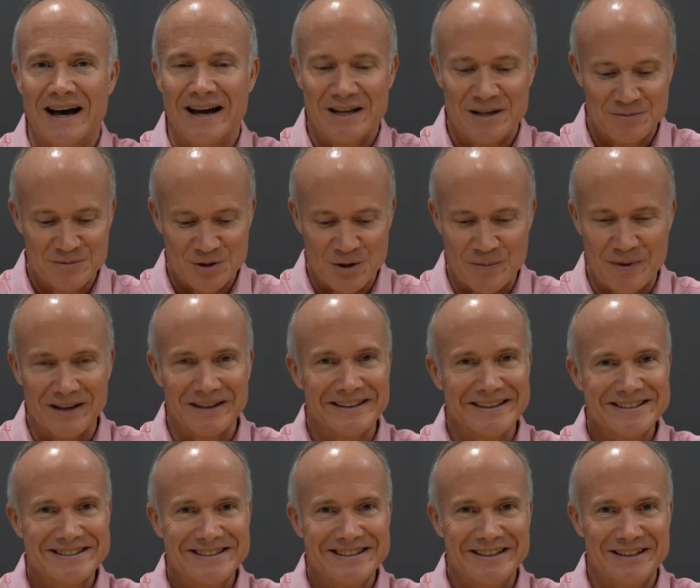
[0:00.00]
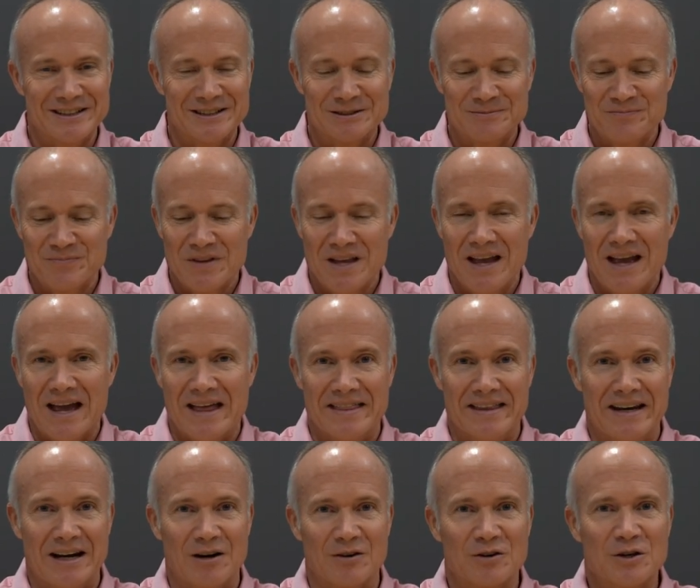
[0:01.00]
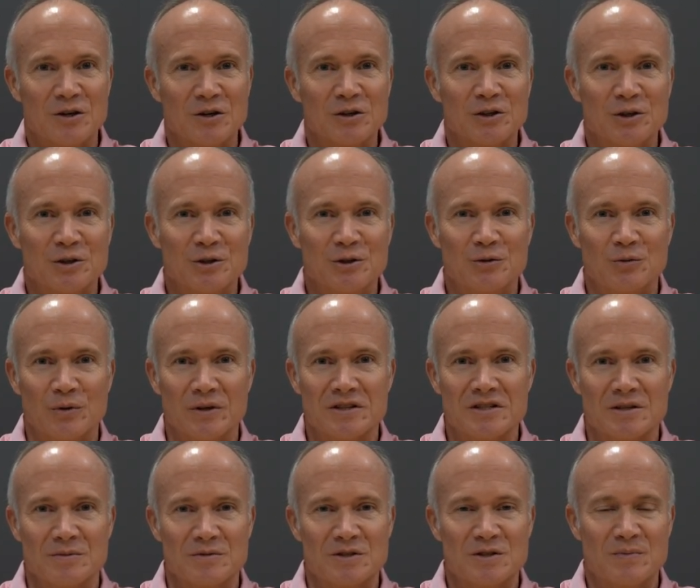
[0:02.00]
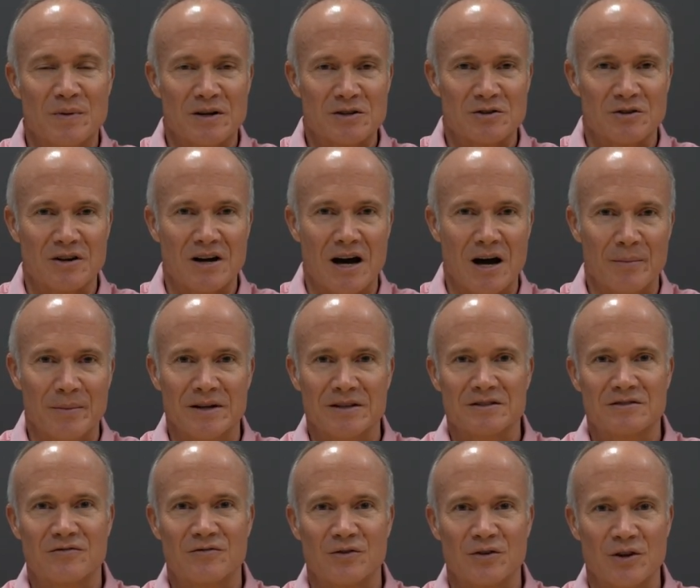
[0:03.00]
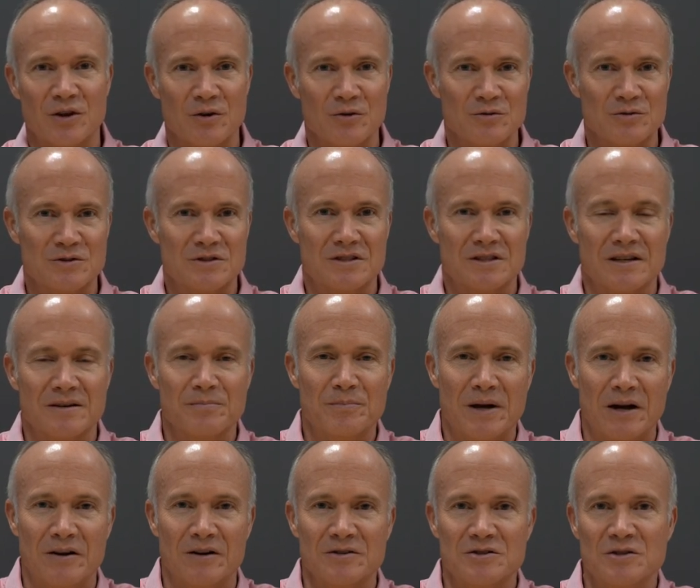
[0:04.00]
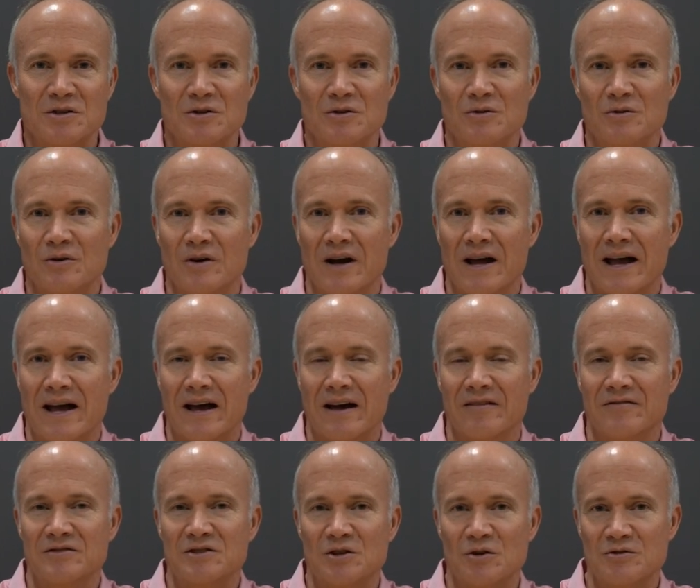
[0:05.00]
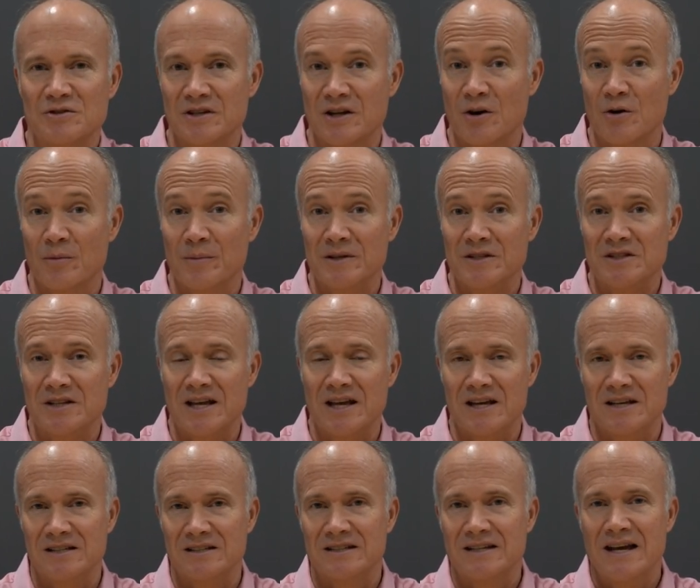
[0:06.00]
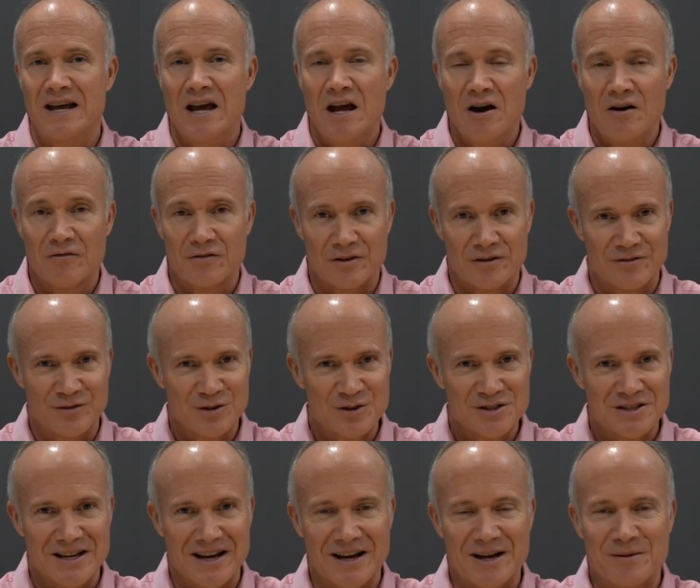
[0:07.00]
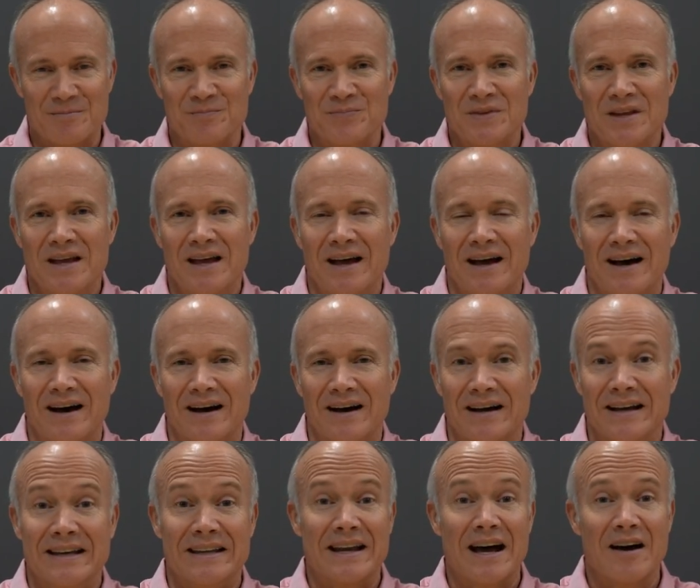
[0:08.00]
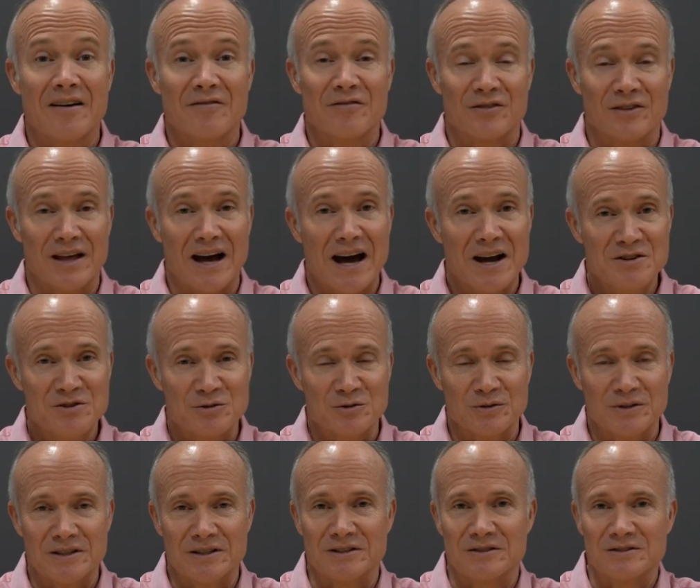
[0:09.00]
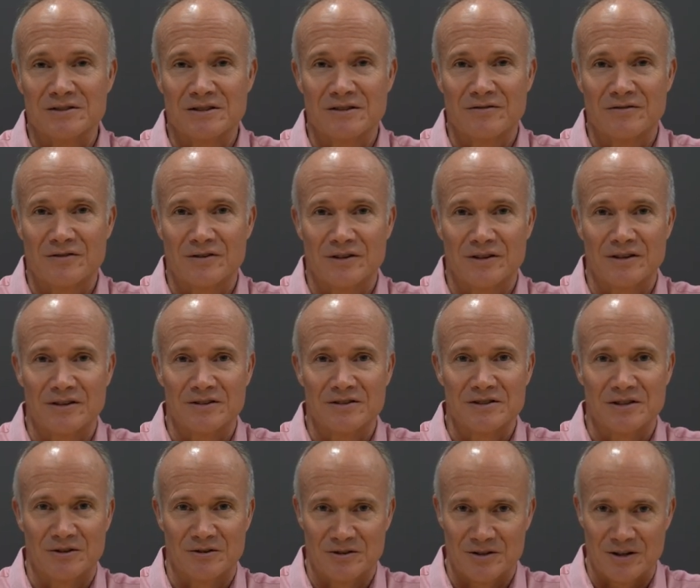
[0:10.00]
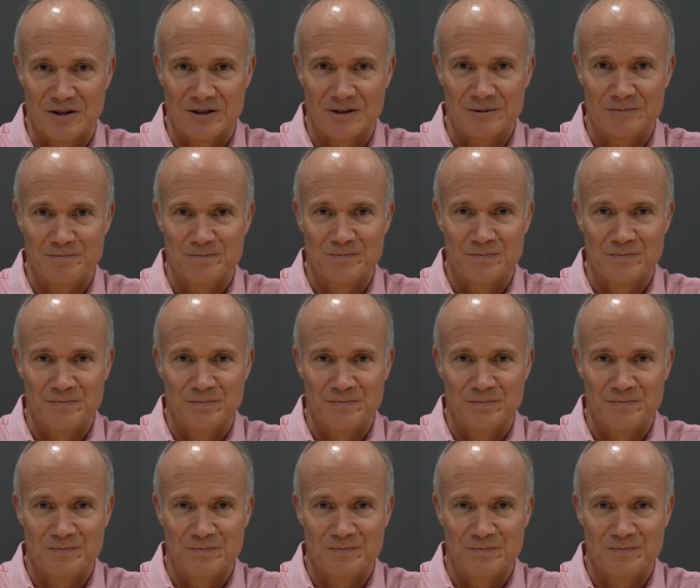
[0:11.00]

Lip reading: items on my list here, and then I'll conclude with some special comments for those parents who have chosen to home educate for the first time in for the high school years for their son or daughter.